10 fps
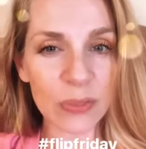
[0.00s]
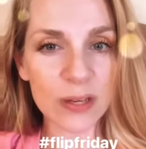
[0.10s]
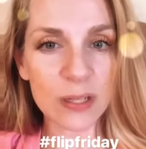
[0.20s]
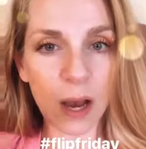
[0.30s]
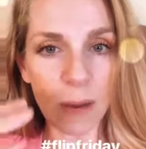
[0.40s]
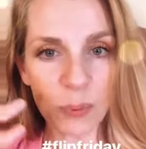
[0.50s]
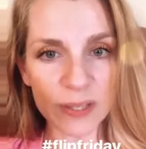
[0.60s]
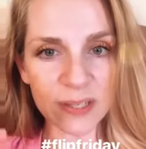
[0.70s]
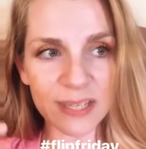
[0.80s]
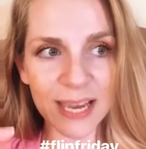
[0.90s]
The top
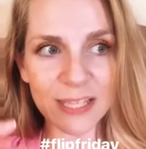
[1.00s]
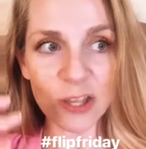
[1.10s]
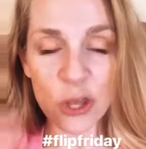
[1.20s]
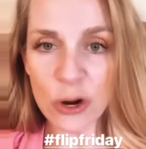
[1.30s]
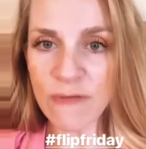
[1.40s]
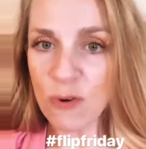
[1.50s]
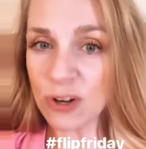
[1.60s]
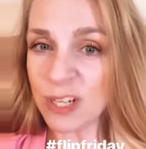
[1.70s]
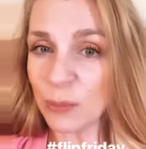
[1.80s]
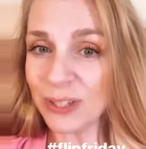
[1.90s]
was a size 34
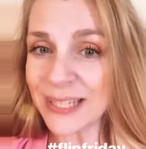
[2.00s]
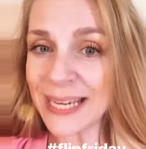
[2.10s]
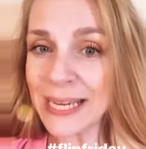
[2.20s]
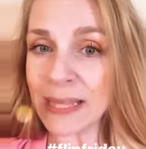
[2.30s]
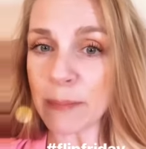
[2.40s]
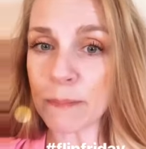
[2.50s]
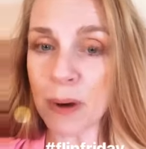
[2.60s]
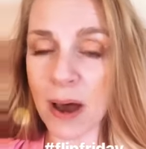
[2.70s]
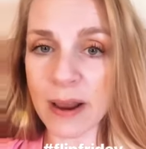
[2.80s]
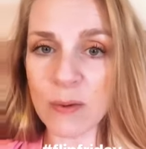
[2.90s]
double D. The
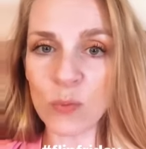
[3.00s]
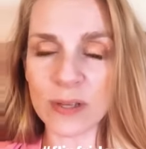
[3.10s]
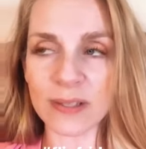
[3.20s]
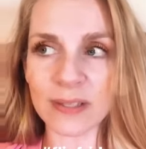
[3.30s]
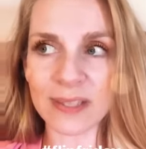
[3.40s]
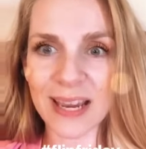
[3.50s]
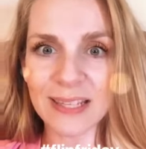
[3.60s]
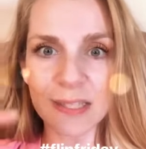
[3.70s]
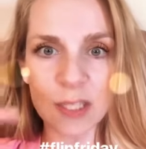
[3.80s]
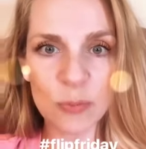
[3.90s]
bottom was a
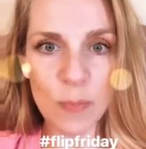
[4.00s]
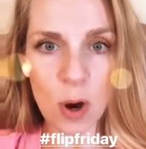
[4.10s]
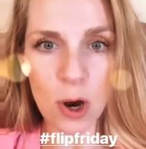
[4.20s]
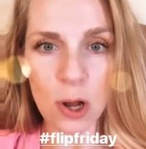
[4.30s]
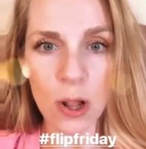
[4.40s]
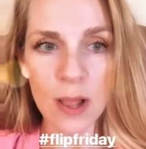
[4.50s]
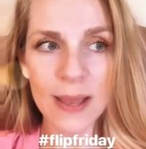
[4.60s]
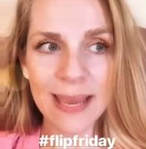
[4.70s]
size small.